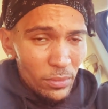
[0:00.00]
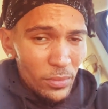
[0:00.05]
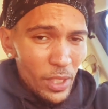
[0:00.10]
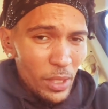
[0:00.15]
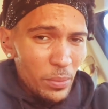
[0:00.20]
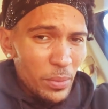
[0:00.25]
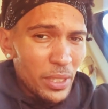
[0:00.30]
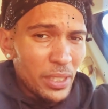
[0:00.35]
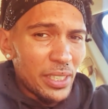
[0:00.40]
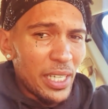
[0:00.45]

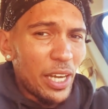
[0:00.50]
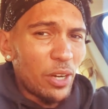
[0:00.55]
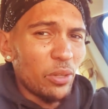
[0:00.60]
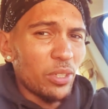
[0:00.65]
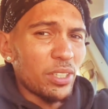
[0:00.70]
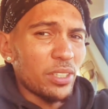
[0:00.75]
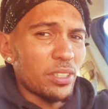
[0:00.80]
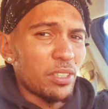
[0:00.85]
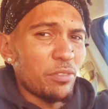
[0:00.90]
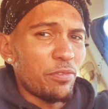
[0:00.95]
Because not only
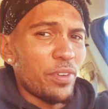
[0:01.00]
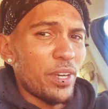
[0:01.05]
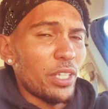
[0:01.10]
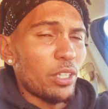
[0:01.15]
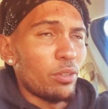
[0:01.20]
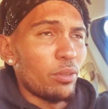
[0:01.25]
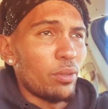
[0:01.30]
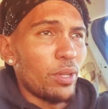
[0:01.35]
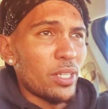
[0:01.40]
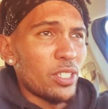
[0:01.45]
does it affect
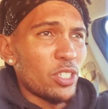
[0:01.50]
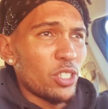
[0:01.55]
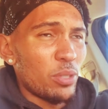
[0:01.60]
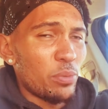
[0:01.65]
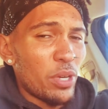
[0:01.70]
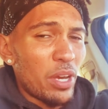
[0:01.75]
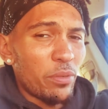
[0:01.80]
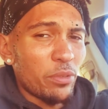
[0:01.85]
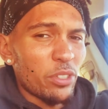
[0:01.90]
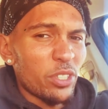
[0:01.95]
the relationship you
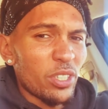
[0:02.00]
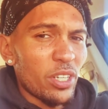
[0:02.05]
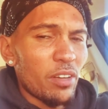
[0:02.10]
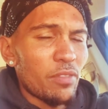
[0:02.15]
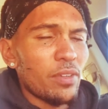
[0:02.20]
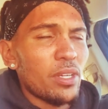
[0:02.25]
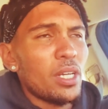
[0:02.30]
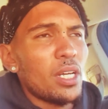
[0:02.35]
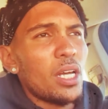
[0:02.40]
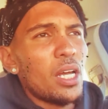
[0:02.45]
have with yourself,
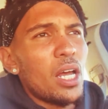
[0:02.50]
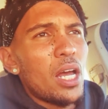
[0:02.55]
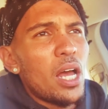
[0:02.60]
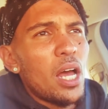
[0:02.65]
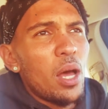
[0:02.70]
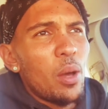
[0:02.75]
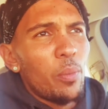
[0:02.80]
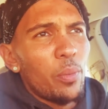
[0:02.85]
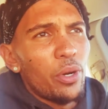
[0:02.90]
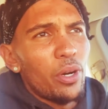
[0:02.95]

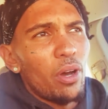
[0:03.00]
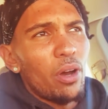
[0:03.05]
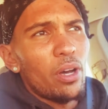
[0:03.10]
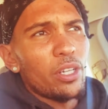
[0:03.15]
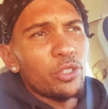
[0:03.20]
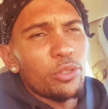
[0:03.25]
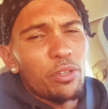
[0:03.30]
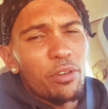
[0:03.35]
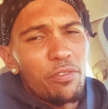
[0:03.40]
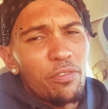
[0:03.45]
but it
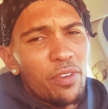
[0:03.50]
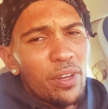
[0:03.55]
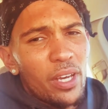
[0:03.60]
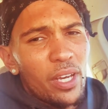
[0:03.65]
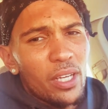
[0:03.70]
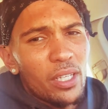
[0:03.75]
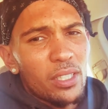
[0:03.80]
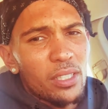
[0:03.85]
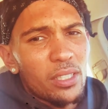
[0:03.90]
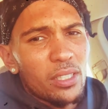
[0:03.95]
also
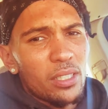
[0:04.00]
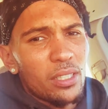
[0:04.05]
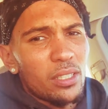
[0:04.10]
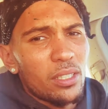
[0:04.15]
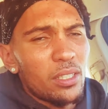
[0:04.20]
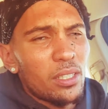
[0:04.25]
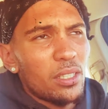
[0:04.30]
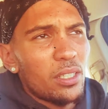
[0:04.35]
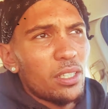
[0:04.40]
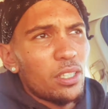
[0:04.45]
affects
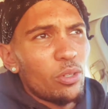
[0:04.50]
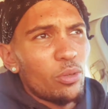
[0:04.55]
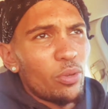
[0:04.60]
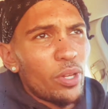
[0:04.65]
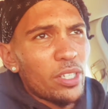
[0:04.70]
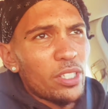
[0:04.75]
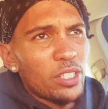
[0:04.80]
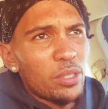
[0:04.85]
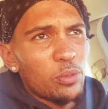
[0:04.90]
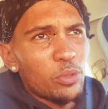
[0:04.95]
the
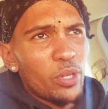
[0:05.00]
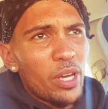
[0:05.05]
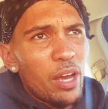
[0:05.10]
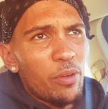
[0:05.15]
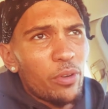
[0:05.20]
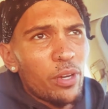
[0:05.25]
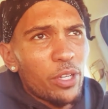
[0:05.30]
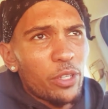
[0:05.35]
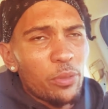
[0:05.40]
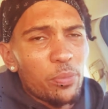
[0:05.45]
relationships you have
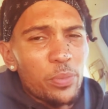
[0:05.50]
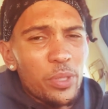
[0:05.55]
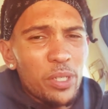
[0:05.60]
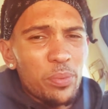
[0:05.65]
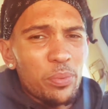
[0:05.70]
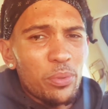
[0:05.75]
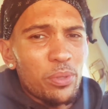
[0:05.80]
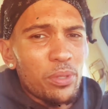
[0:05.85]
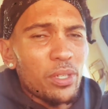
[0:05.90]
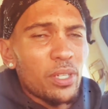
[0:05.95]
with other
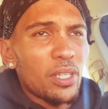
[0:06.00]
people.